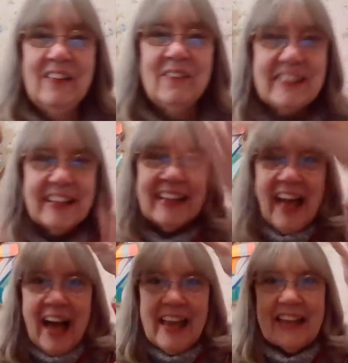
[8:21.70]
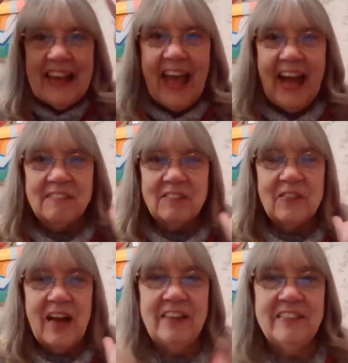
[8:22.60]
What's a lion have
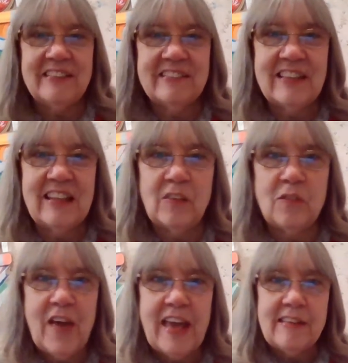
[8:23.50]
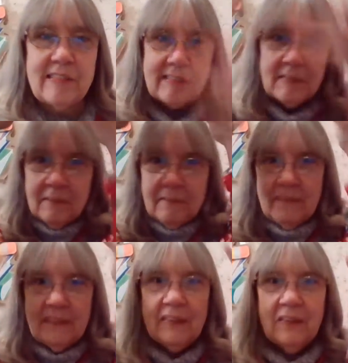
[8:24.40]
around its, its face?
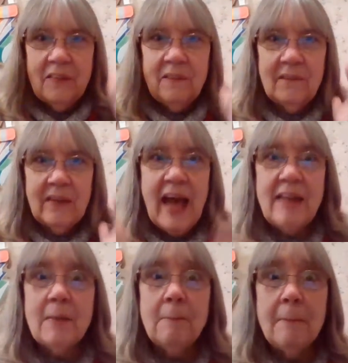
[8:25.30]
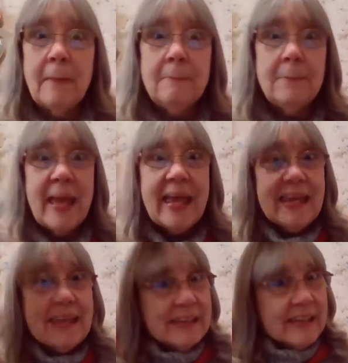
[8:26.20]
Has a
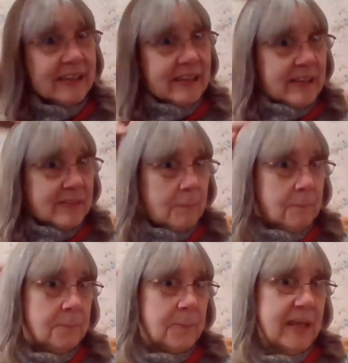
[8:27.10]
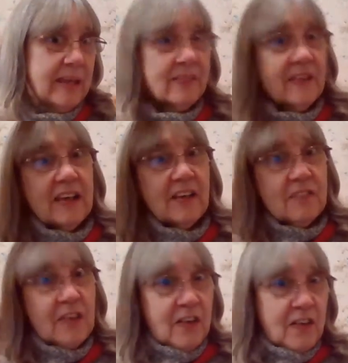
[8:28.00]
mane, the big thing of
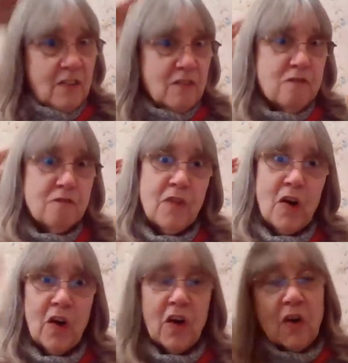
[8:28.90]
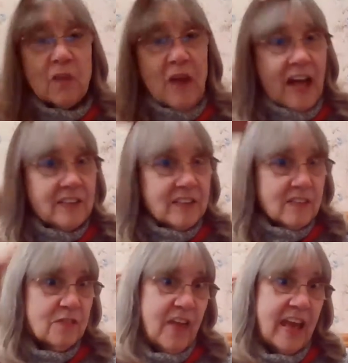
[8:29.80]
fur around
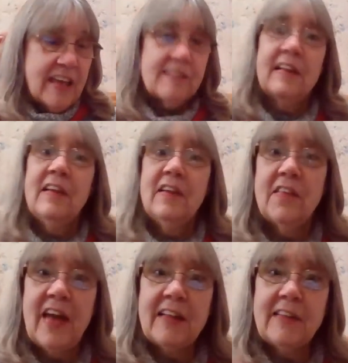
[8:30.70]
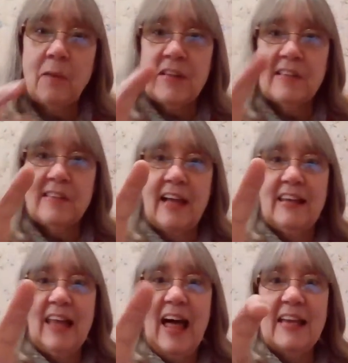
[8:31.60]
its face. So that's how we sign
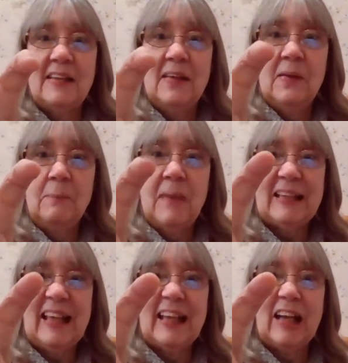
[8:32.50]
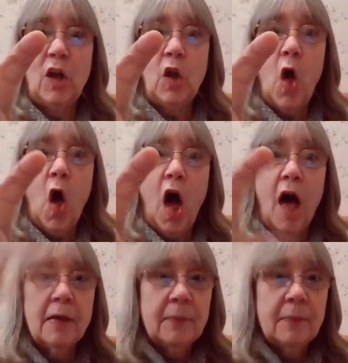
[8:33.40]
lion make like a claw,